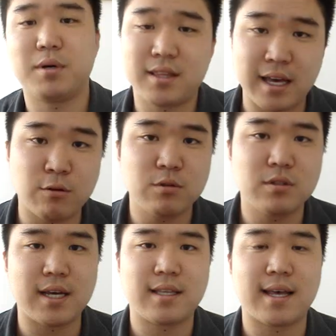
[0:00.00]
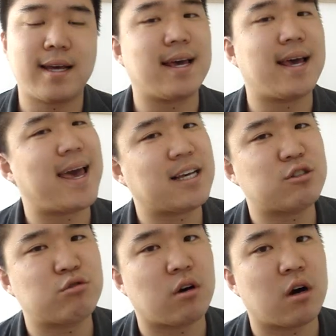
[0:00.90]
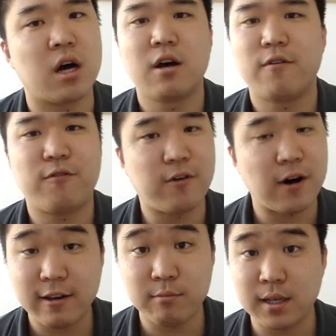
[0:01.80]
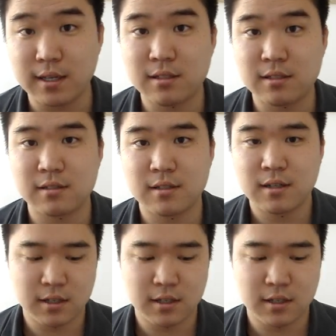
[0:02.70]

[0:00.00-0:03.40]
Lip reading: But they don't take that extra 5 minutes